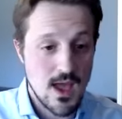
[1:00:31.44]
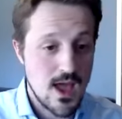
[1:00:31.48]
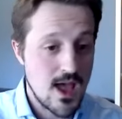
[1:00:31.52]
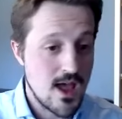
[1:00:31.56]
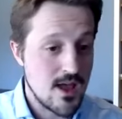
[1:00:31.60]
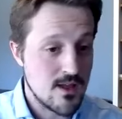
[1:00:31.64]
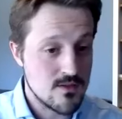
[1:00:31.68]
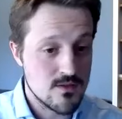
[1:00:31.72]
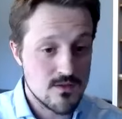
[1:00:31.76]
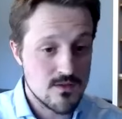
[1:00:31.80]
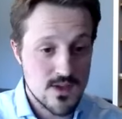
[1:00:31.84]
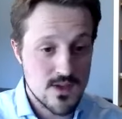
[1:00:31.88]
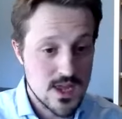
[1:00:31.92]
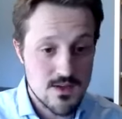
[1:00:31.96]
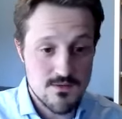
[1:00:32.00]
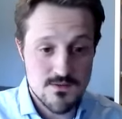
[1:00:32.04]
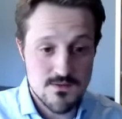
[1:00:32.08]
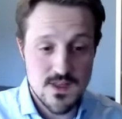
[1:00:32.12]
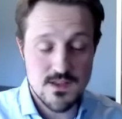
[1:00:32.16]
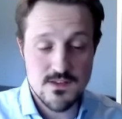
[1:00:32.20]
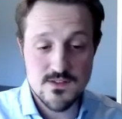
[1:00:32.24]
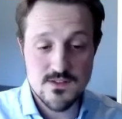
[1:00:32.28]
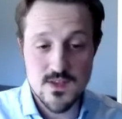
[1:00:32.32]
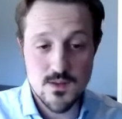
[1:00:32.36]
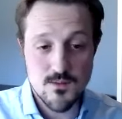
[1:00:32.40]
And if
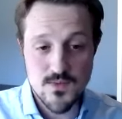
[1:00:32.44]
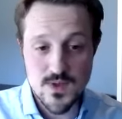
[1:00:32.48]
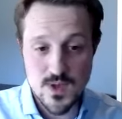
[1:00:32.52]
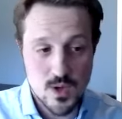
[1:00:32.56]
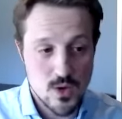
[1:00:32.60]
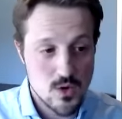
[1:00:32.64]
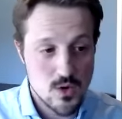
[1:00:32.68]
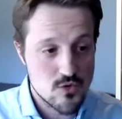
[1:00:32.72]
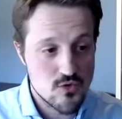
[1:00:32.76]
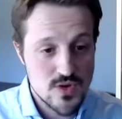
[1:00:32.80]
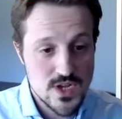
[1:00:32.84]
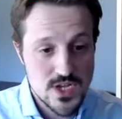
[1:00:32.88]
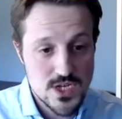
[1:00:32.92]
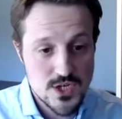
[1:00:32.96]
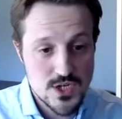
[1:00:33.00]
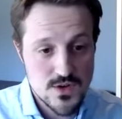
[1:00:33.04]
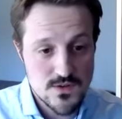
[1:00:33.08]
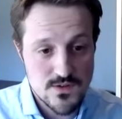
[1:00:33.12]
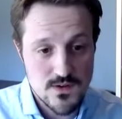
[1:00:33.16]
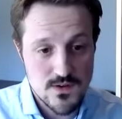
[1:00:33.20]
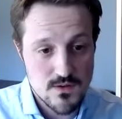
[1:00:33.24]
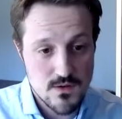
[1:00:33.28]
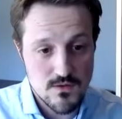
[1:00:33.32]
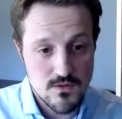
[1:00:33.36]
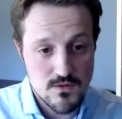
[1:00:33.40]
there's something
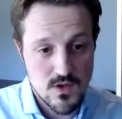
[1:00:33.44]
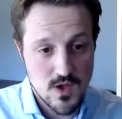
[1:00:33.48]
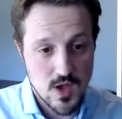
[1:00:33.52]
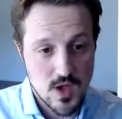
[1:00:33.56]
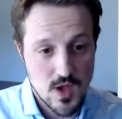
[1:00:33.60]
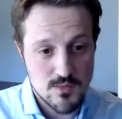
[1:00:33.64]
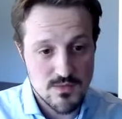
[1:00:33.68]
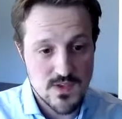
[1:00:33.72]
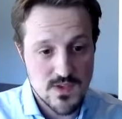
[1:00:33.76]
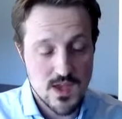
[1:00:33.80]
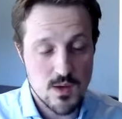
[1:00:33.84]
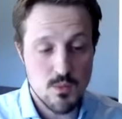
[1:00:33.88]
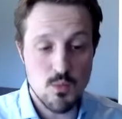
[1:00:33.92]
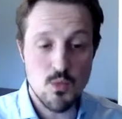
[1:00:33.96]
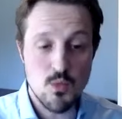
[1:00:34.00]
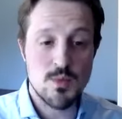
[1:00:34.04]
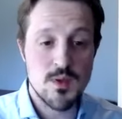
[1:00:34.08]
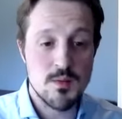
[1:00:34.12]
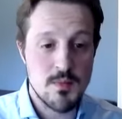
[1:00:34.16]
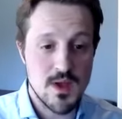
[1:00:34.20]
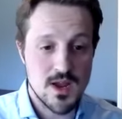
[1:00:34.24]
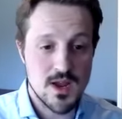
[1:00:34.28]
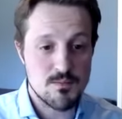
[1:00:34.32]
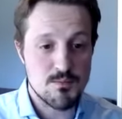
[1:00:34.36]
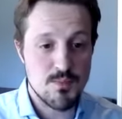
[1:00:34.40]
egregious in the terms, it will
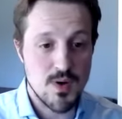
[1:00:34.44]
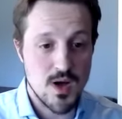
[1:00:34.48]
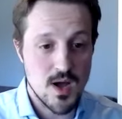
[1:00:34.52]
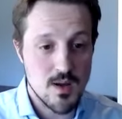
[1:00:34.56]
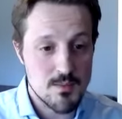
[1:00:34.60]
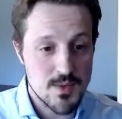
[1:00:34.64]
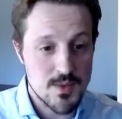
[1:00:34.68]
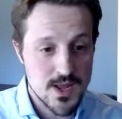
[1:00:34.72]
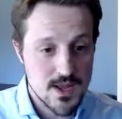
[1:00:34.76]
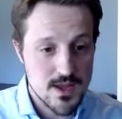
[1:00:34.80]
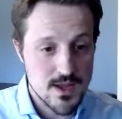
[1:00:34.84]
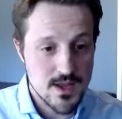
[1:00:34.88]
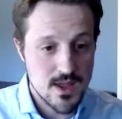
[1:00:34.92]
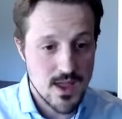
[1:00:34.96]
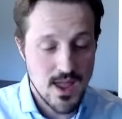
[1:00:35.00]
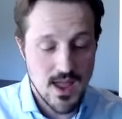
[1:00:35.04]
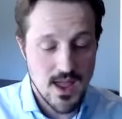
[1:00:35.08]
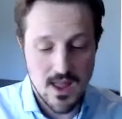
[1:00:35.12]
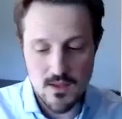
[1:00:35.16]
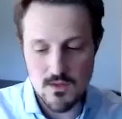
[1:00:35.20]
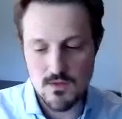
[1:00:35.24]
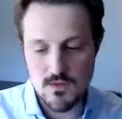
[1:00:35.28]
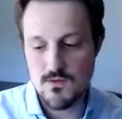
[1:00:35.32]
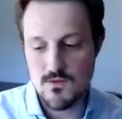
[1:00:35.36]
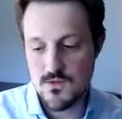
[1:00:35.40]
be made public
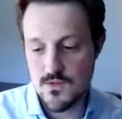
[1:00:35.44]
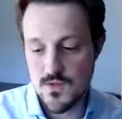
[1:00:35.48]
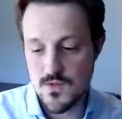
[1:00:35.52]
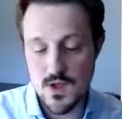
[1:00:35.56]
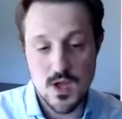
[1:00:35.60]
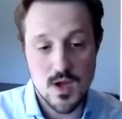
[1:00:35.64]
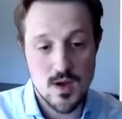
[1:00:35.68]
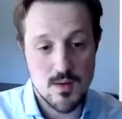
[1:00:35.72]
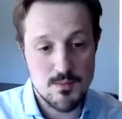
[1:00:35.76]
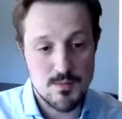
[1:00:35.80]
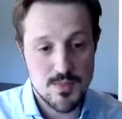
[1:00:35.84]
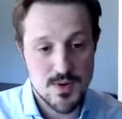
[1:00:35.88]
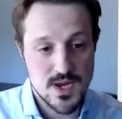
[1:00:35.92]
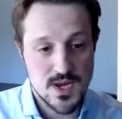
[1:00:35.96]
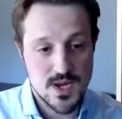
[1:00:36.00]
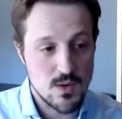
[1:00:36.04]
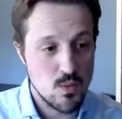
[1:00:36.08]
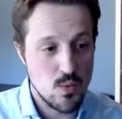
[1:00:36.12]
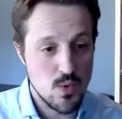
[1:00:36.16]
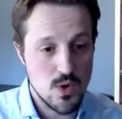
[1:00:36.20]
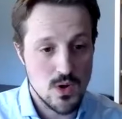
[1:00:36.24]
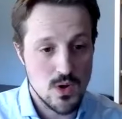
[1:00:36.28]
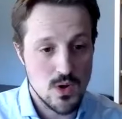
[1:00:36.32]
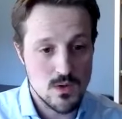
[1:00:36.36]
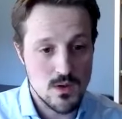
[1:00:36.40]
and the company
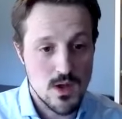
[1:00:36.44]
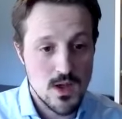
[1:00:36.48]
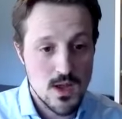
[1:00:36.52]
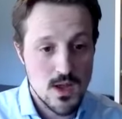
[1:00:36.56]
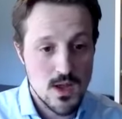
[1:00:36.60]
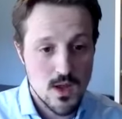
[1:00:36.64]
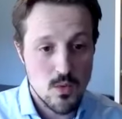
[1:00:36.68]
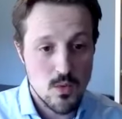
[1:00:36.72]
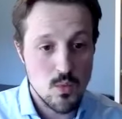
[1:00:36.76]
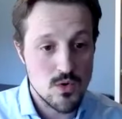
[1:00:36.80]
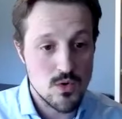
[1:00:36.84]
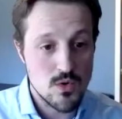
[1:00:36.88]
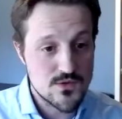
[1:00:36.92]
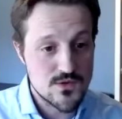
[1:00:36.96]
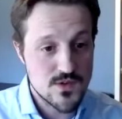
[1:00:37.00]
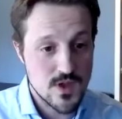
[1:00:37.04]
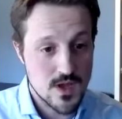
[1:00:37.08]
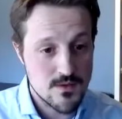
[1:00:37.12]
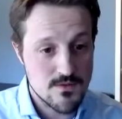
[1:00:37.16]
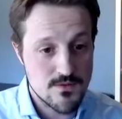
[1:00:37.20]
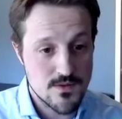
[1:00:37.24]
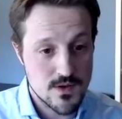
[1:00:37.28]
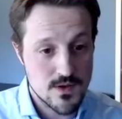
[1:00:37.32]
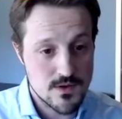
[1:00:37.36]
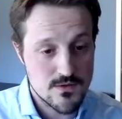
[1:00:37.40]
will
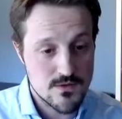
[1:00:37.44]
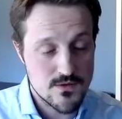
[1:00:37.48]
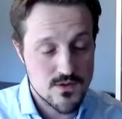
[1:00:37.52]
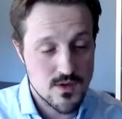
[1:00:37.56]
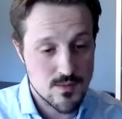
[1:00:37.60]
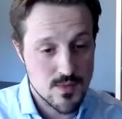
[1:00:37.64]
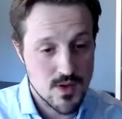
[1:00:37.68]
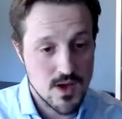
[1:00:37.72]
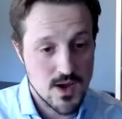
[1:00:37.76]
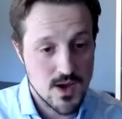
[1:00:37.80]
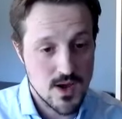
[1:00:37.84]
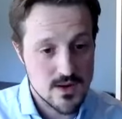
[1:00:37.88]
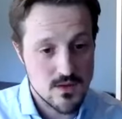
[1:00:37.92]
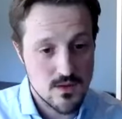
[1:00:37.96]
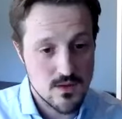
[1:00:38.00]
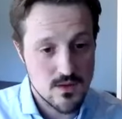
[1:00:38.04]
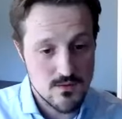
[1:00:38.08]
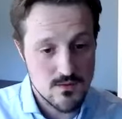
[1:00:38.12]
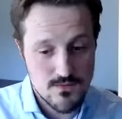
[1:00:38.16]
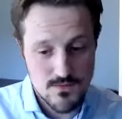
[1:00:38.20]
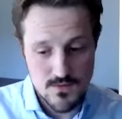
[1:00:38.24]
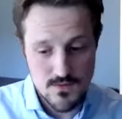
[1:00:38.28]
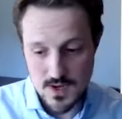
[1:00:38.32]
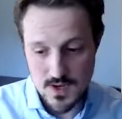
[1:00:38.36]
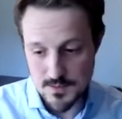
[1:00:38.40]
suffer some kind
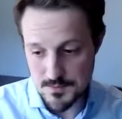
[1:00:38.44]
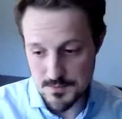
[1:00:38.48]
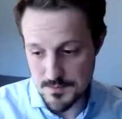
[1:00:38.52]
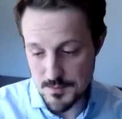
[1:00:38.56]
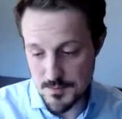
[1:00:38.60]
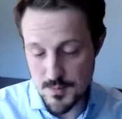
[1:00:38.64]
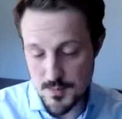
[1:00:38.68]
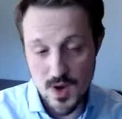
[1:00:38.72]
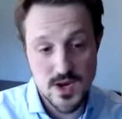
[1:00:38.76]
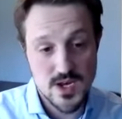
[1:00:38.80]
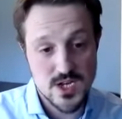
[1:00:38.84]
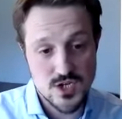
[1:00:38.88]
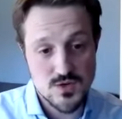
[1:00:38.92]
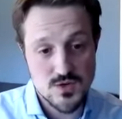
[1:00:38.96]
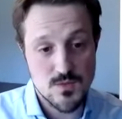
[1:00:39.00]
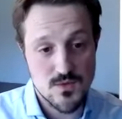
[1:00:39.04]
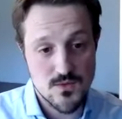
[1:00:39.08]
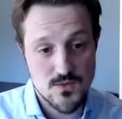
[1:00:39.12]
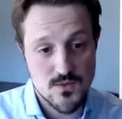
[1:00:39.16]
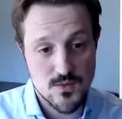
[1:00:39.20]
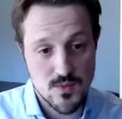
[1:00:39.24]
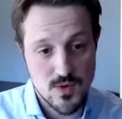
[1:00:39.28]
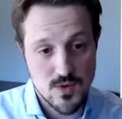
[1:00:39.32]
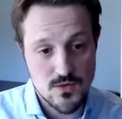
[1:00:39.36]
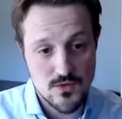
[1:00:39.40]
of
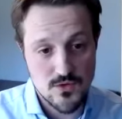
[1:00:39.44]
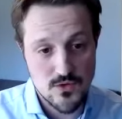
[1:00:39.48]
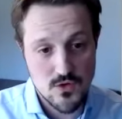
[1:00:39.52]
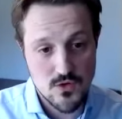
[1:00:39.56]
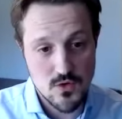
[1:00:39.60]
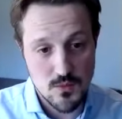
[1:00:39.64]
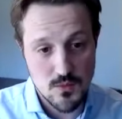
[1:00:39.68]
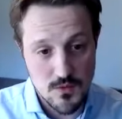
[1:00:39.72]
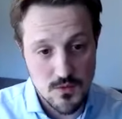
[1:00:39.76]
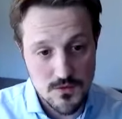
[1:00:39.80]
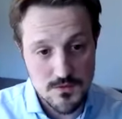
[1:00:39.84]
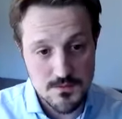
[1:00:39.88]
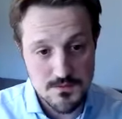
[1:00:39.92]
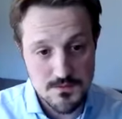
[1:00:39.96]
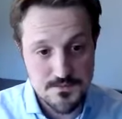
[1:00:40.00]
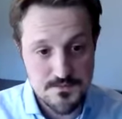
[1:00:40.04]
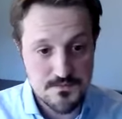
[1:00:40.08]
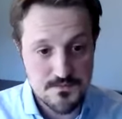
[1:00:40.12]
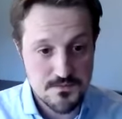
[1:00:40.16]
punishment from consumers.